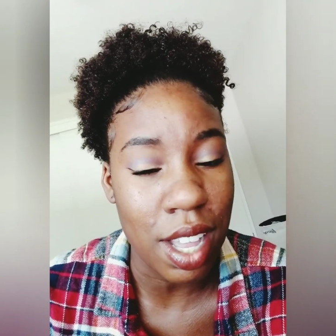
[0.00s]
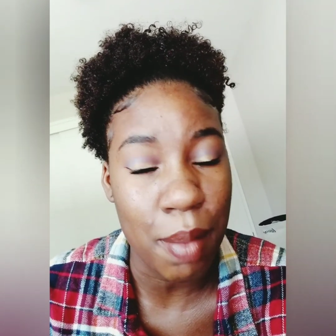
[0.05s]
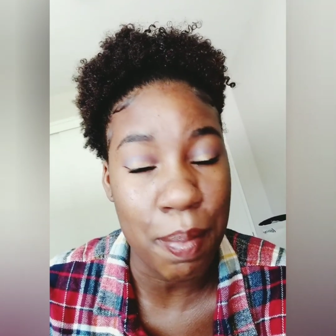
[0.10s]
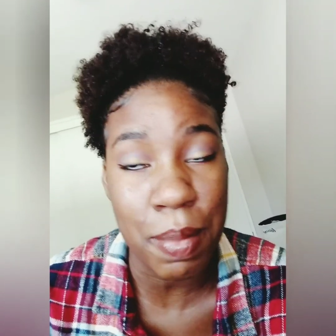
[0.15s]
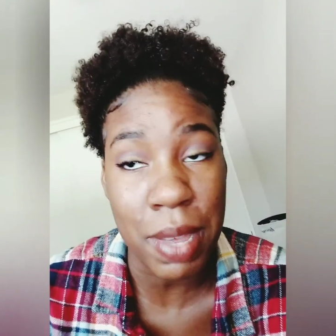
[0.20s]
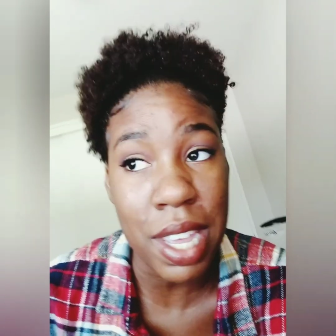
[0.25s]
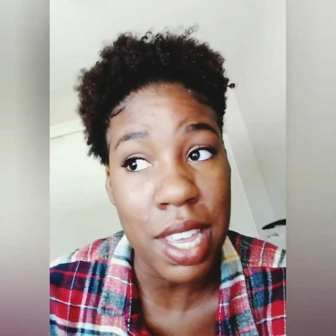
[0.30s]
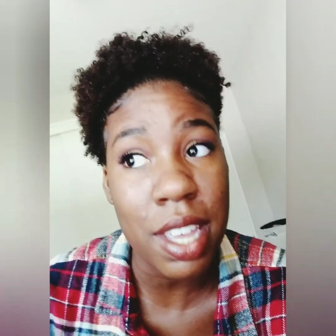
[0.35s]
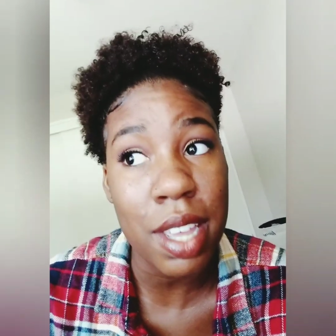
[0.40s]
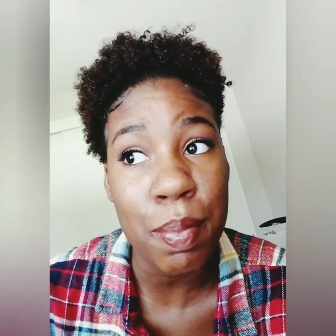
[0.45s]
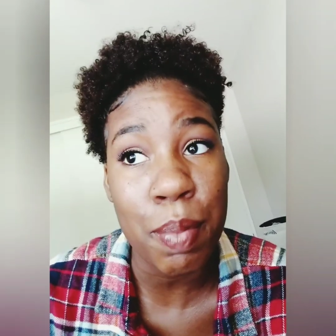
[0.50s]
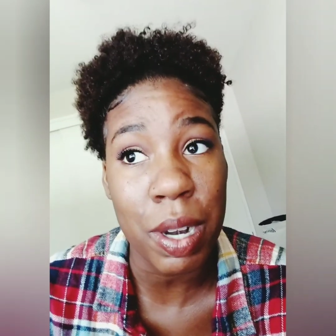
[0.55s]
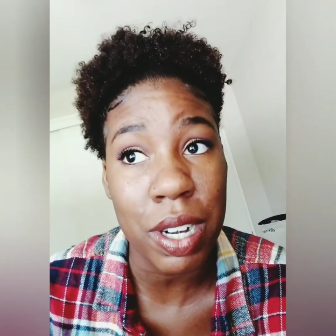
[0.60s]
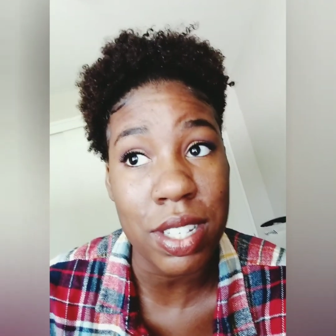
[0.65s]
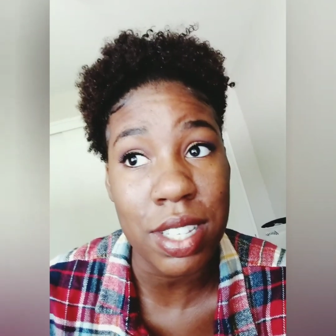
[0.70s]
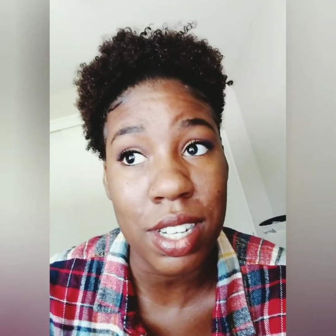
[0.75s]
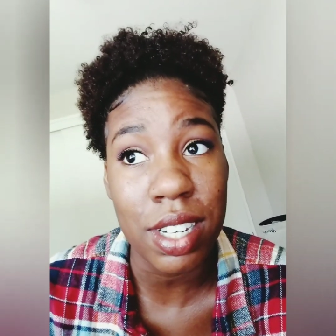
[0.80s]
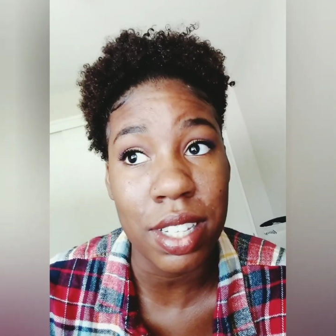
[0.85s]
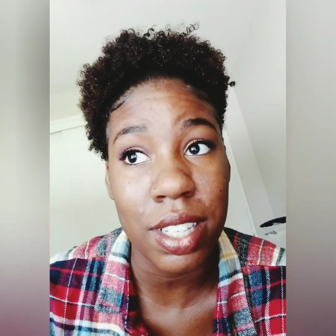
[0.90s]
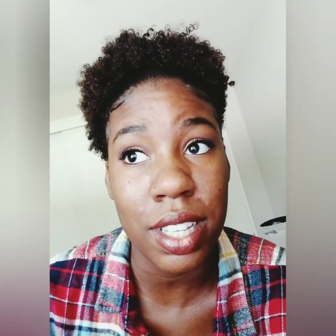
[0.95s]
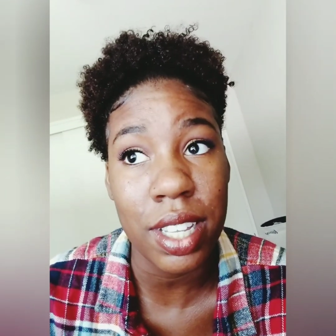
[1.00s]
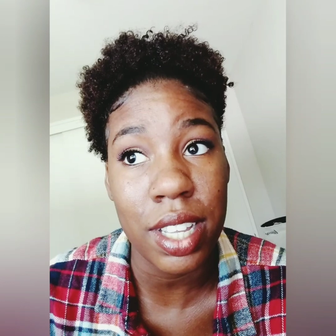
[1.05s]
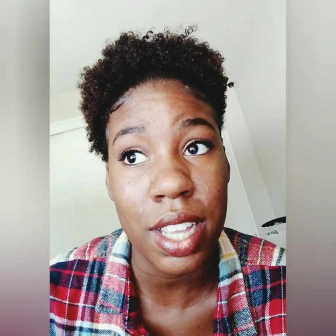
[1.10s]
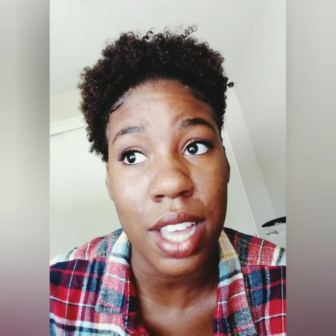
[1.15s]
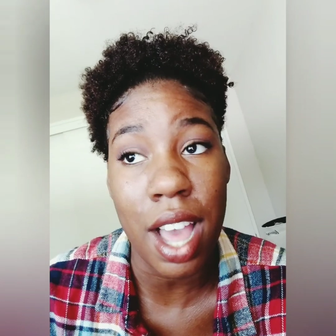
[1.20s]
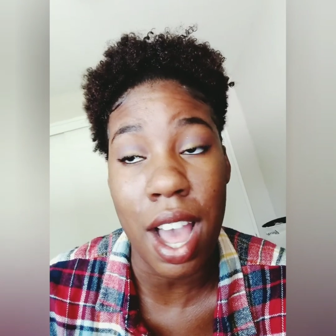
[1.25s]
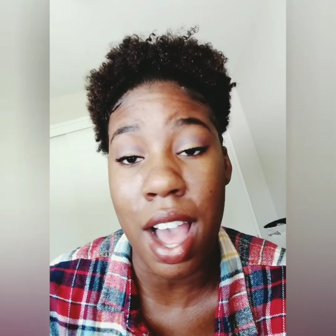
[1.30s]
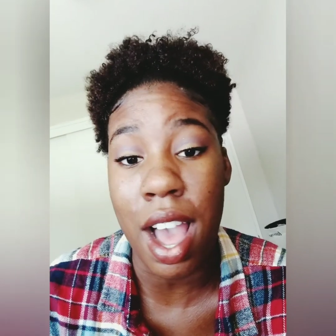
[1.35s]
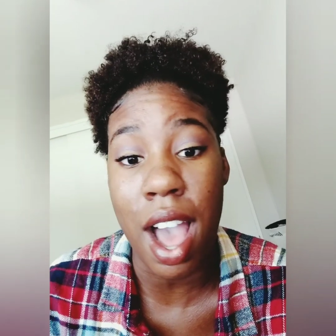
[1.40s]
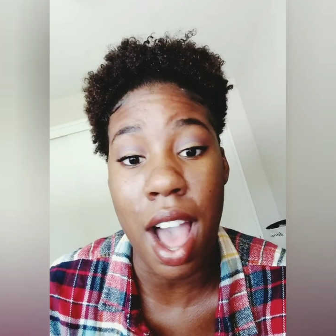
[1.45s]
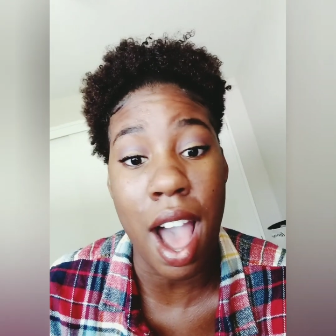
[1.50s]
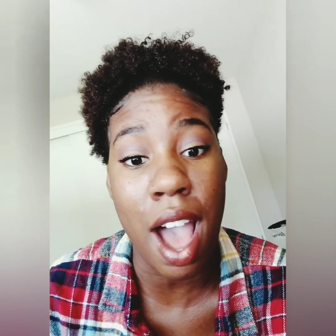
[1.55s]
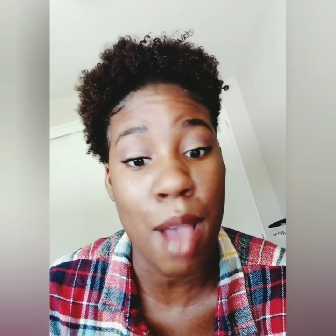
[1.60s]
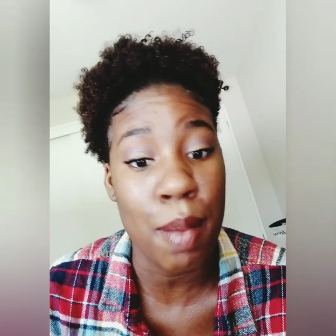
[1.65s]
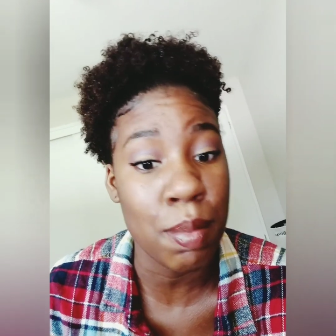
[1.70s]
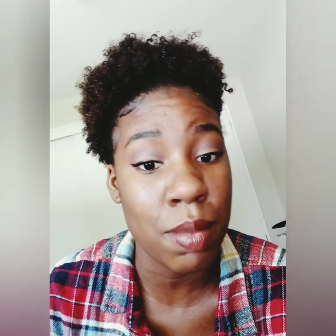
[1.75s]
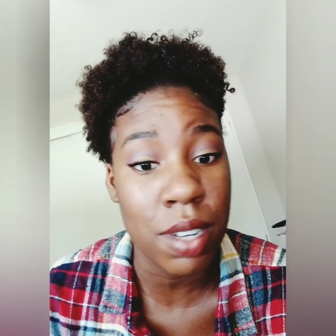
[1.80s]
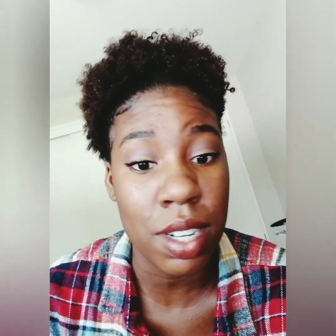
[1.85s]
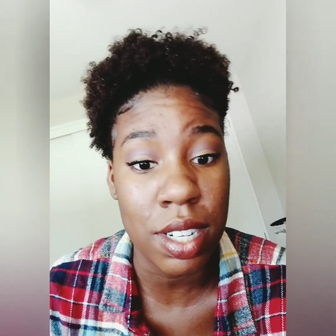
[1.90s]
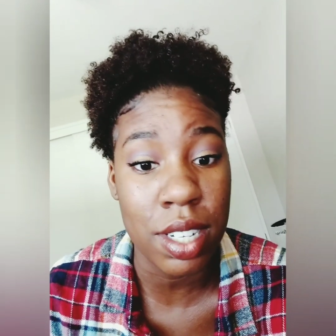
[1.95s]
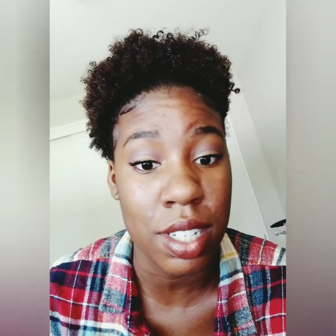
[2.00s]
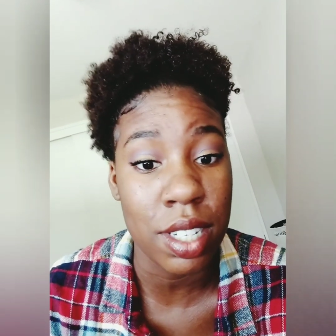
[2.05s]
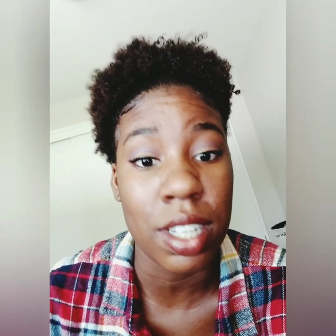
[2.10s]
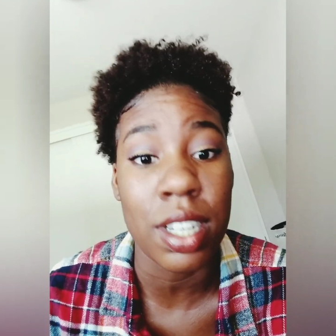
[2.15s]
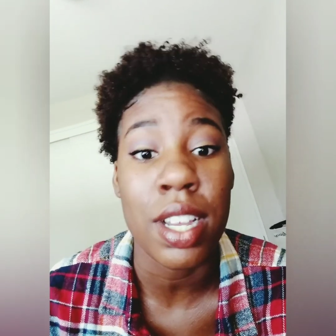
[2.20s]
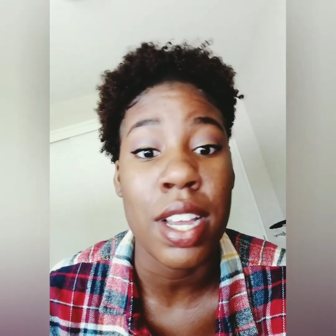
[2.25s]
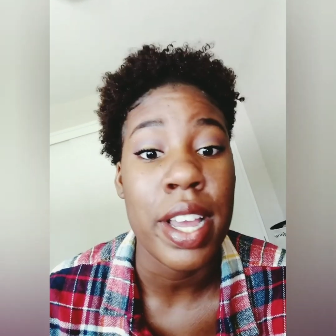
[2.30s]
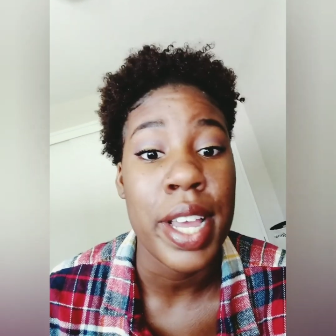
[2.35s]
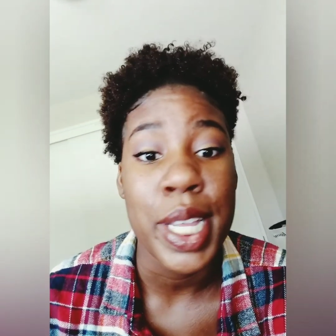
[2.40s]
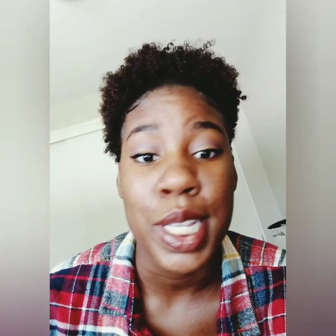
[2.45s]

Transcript: Me, personally, I'm gonna